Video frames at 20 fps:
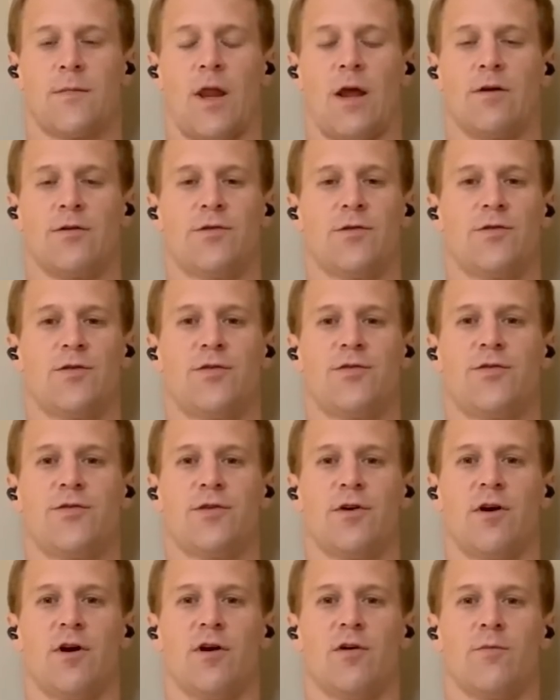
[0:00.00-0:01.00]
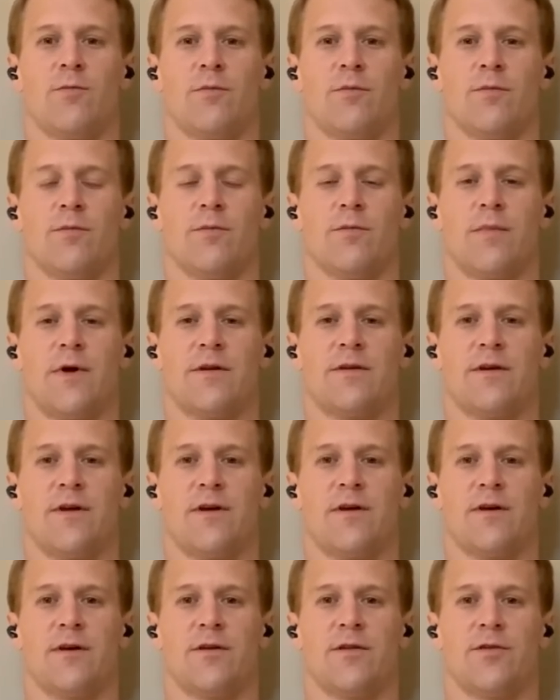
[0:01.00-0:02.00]
So just start by
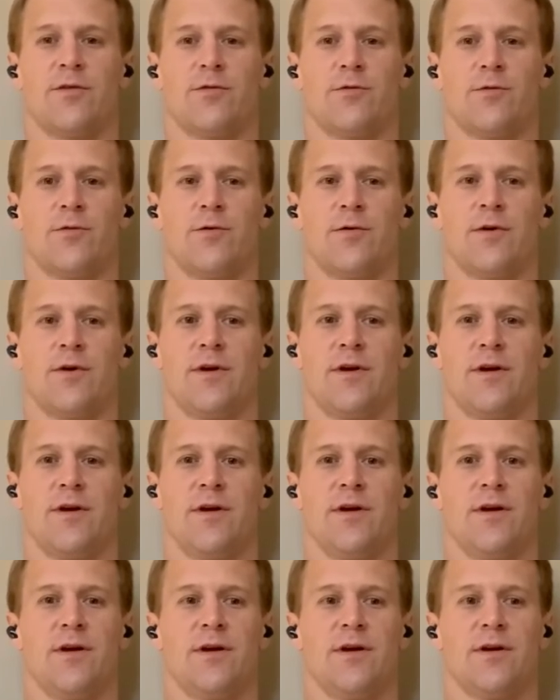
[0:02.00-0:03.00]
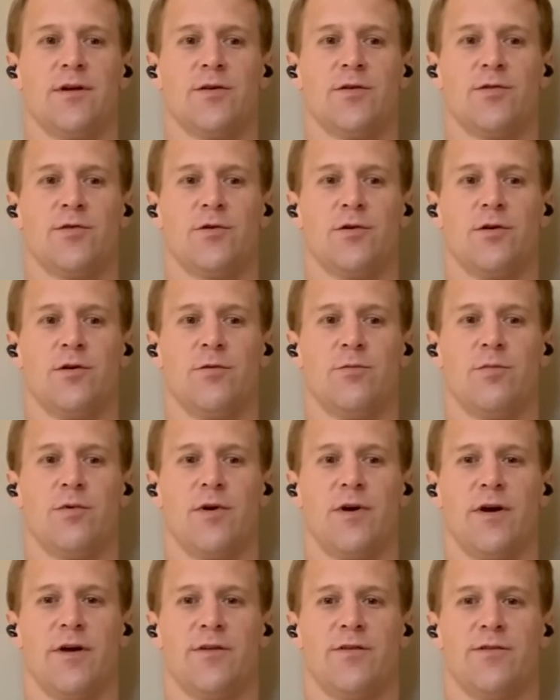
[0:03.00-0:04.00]
taking 3 controlled
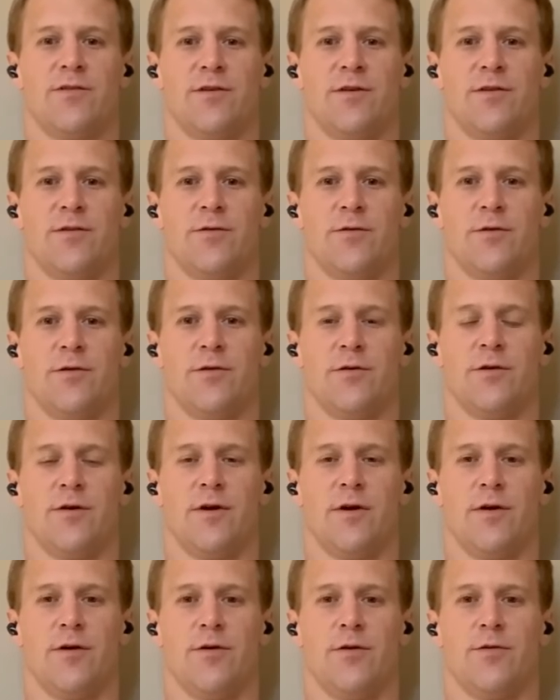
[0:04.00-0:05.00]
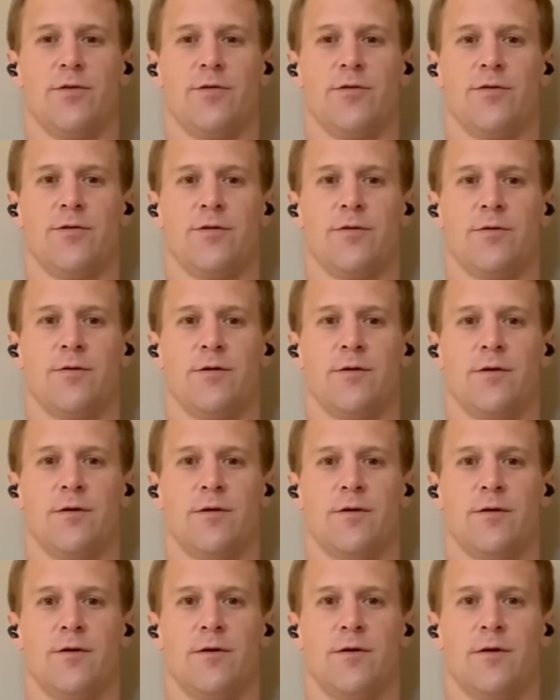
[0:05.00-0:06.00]
breaths in through your nose,
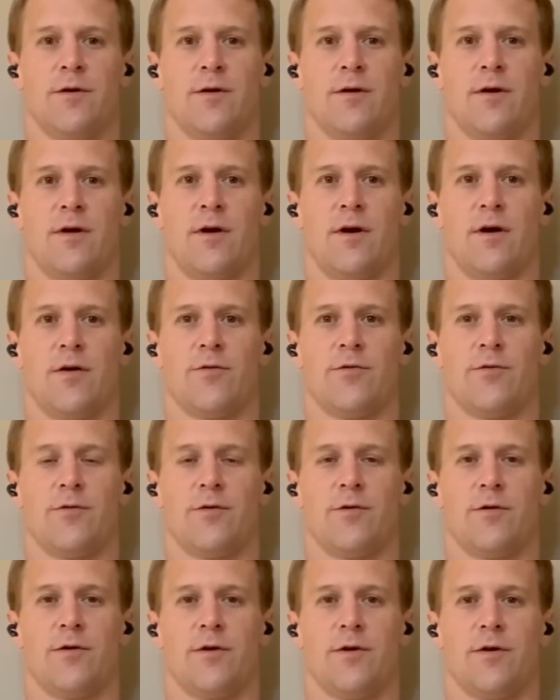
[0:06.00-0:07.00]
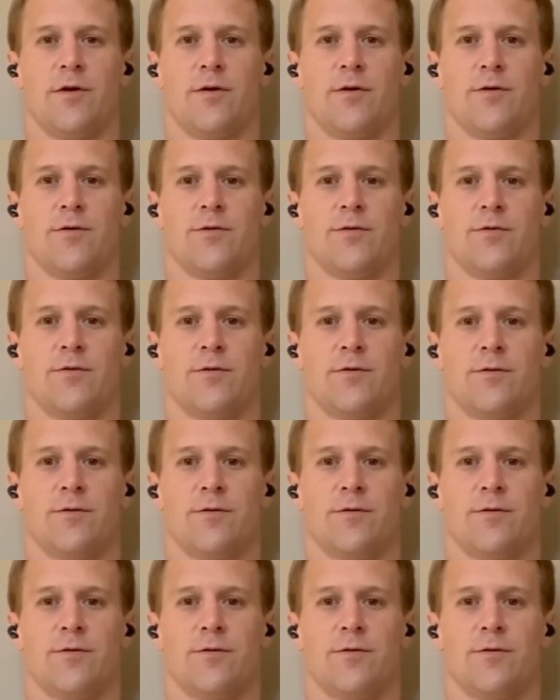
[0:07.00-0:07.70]
out through your nose.